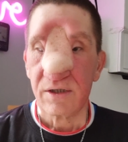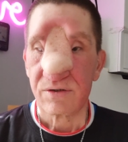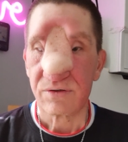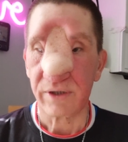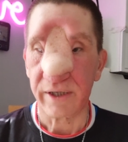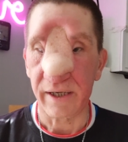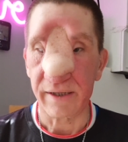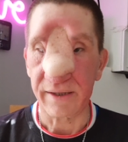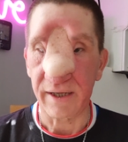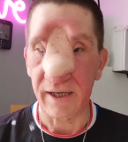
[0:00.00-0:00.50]
So
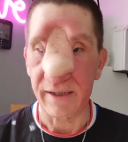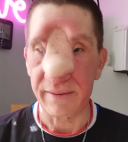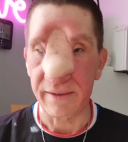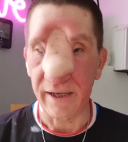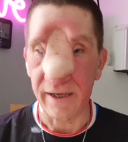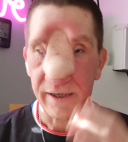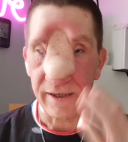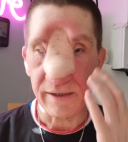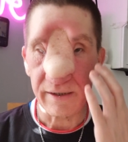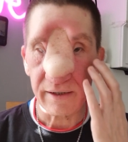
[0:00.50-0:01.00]
yeah, that
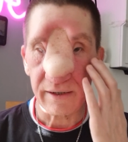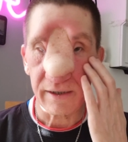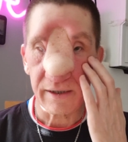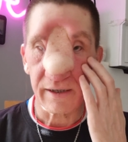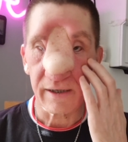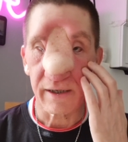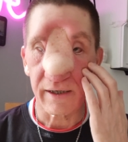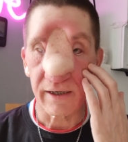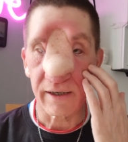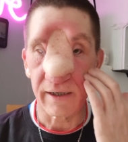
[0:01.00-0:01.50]
night,
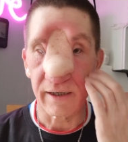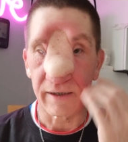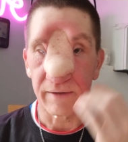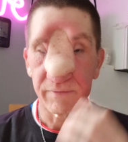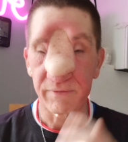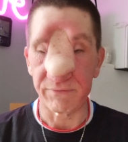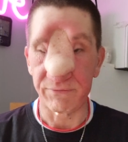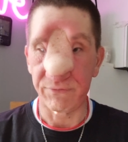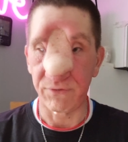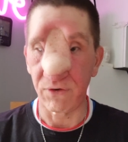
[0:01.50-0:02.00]

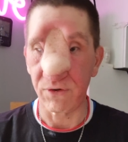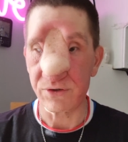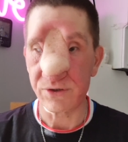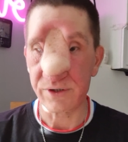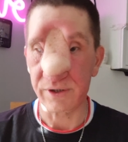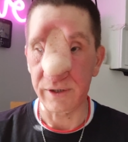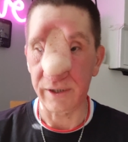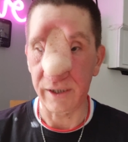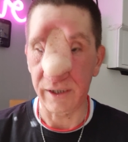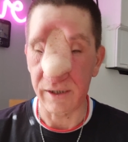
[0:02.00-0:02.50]

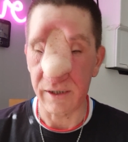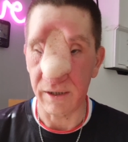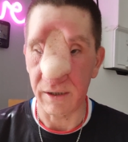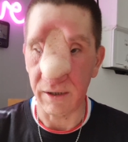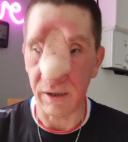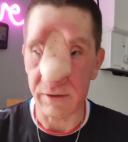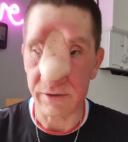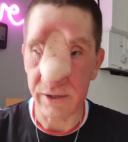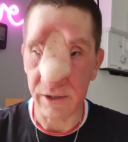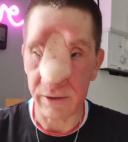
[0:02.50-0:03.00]
unfortunately,
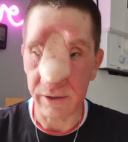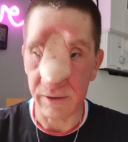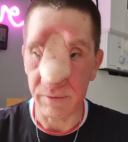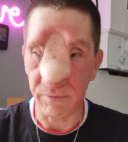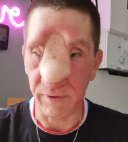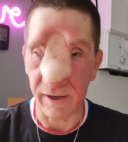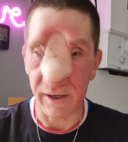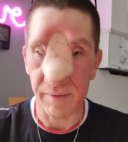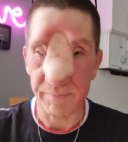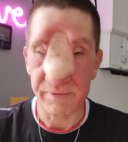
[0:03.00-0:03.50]
I'll tell you
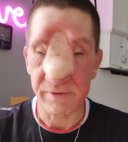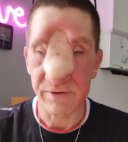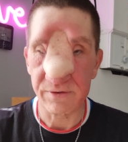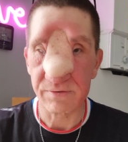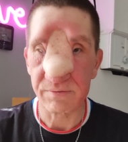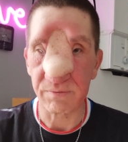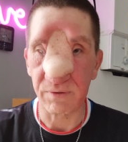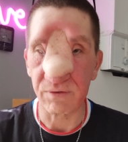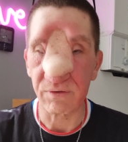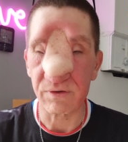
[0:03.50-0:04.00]
what
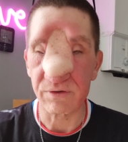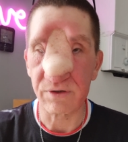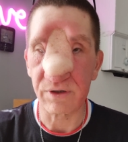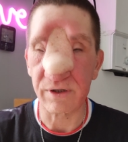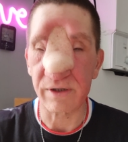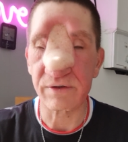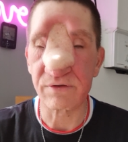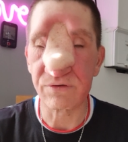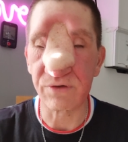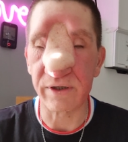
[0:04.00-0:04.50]
happened. Oh,
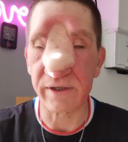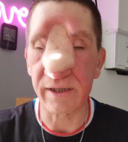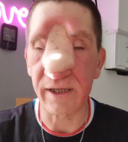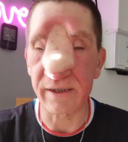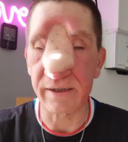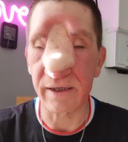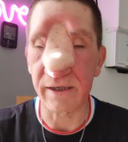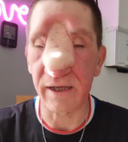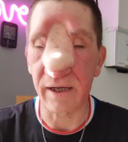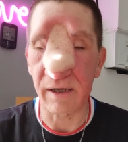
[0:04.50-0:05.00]
sorry,
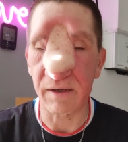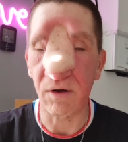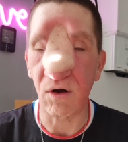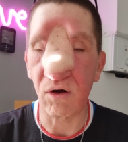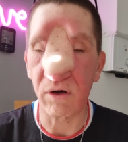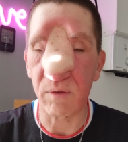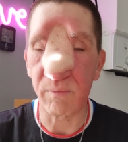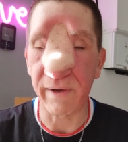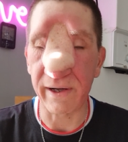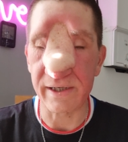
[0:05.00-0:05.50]
that night,
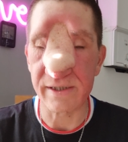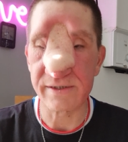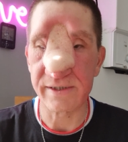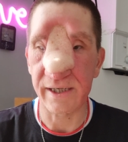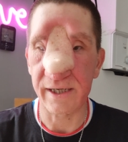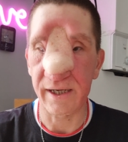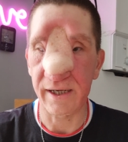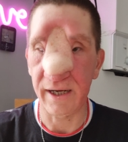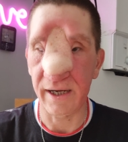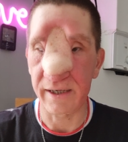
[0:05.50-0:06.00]
on a
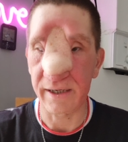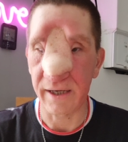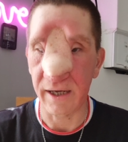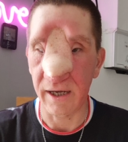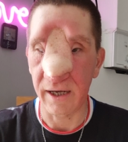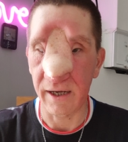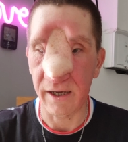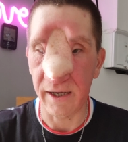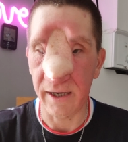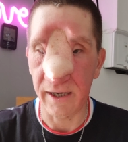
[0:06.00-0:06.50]
Wednesday, I
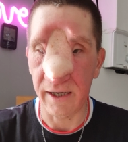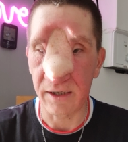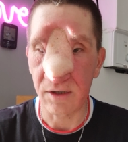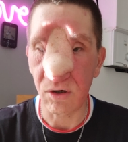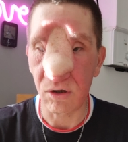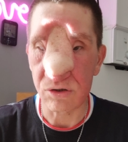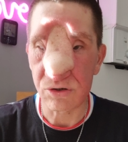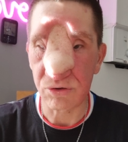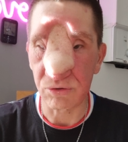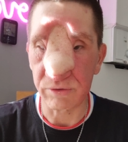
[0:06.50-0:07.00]
get a
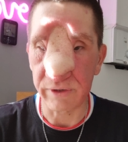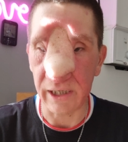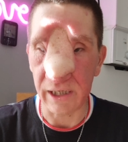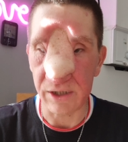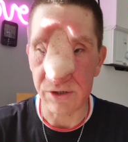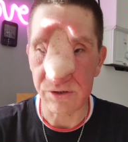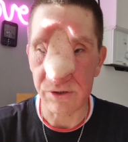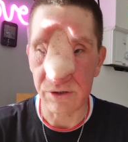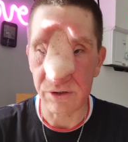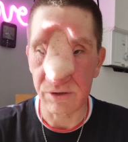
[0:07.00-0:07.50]

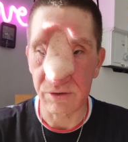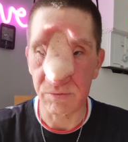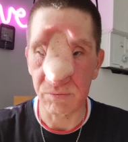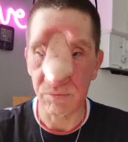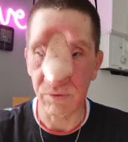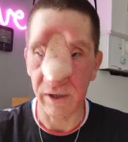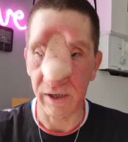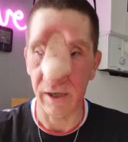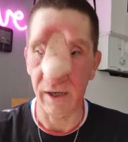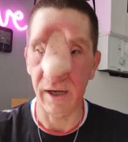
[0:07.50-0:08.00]
consultation
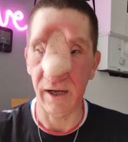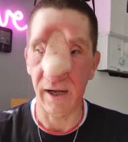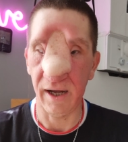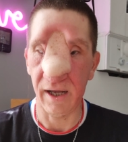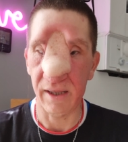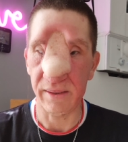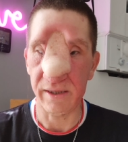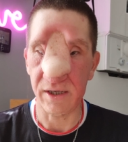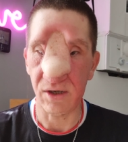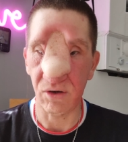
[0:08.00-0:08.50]

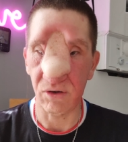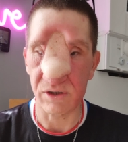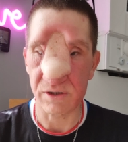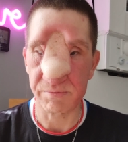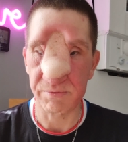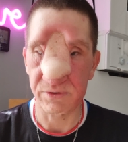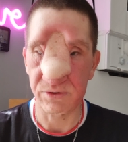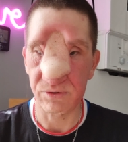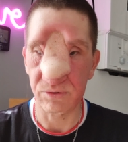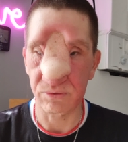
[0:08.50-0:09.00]
at the
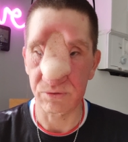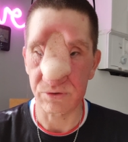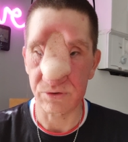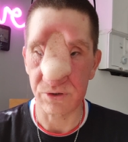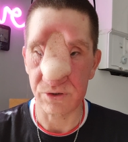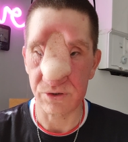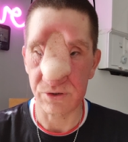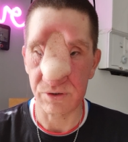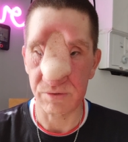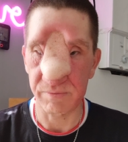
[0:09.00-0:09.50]
hospital
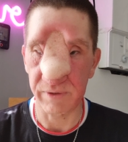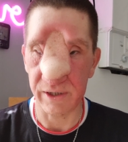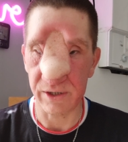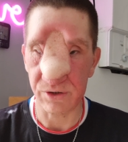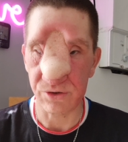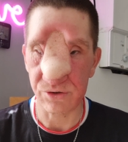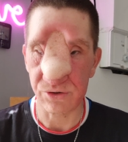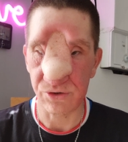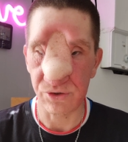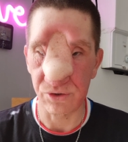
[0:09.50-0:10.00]
just to
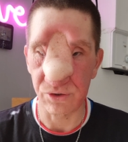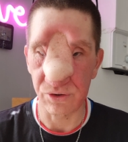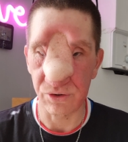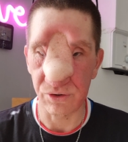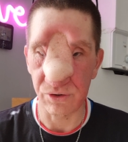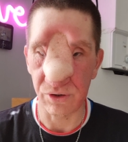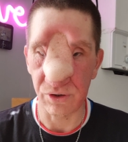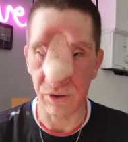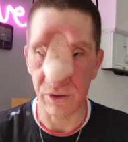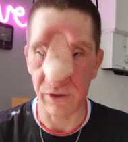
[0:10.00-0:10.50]
make
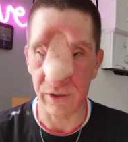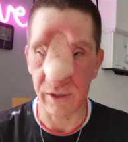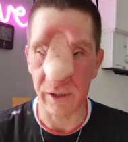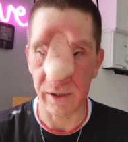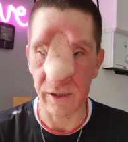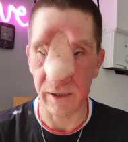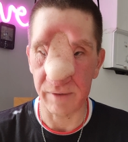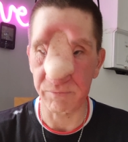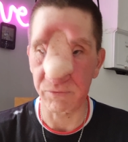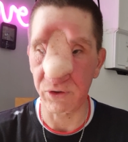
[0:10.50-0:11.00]
sure
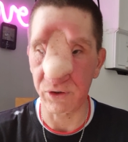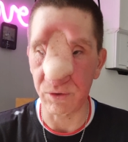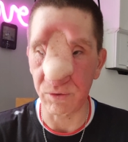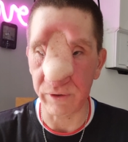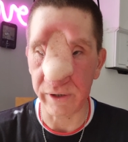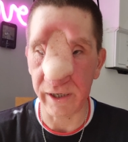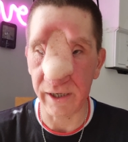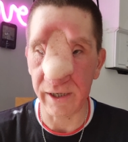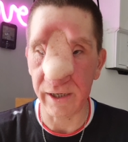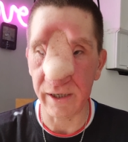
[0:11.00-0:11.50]
that I'm doing
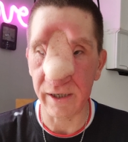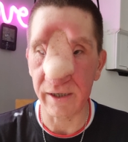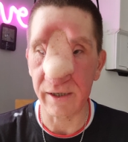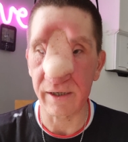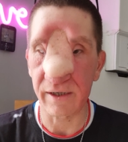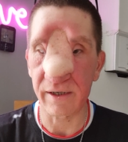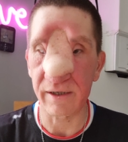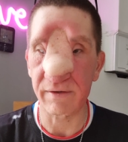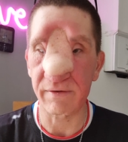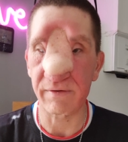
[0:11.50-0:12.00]

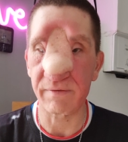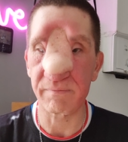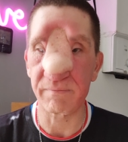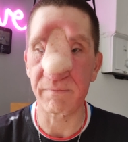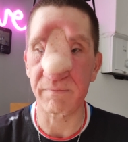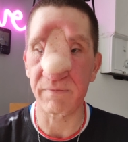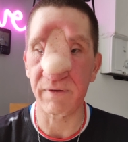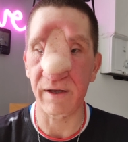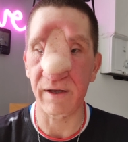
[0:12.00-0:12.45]
okay,